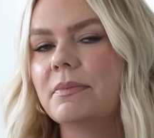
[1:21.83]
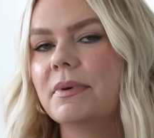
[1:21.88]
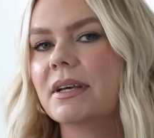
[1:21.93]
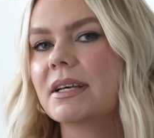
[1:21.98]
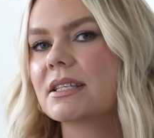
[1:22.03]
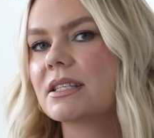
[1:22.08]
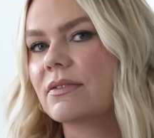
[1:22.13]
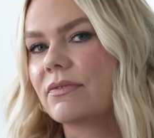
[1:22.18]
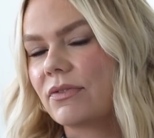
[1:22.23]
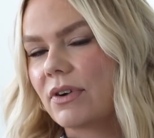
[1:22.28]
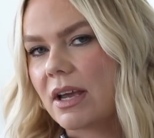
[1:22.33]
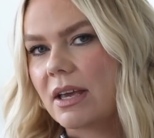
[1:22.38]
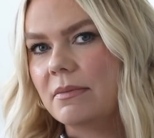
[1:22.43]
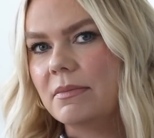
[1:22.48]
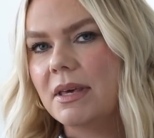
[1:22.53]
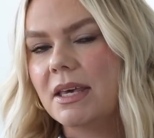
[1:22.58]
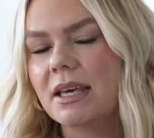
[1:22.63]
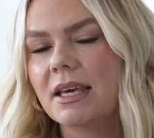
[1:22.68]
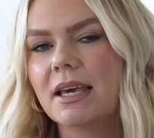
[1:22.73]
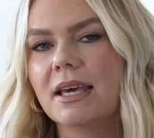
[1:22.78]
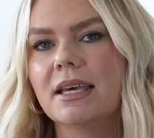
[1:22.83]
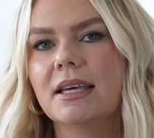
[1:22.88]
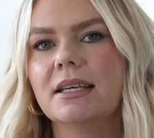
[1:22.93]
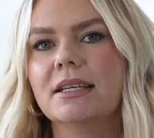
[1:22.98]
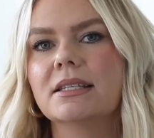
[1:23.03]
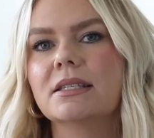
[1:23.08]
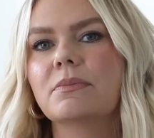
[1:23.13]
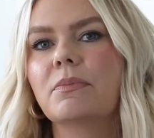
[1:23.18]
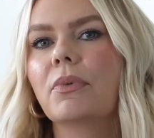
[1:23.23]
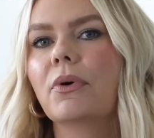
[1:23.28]
because framing
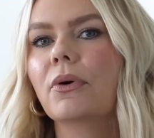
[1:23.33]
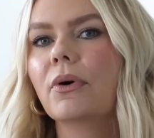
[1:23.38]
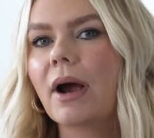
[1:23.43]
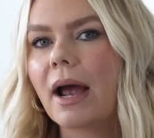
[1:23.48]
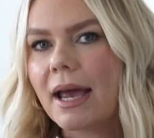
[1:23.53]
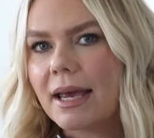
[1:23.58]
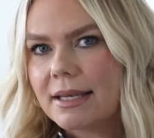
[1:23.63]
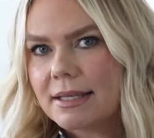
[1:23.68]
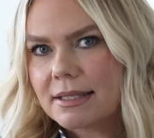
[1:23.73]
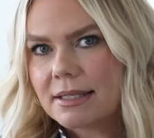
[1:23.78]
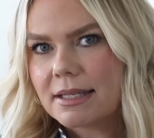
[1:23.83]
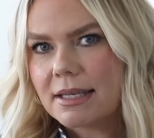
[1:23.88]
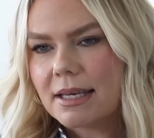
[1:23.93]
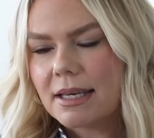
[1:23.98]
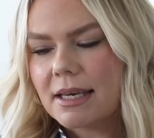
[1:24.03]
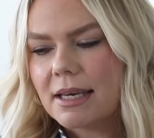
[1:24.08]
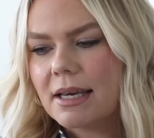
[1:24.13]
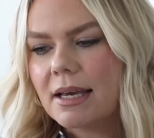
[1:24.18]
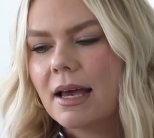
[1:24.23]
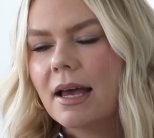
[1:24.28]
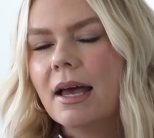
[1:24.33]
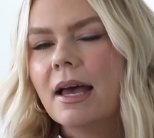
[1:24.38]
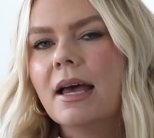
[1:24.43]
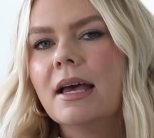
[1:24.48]
is pricey.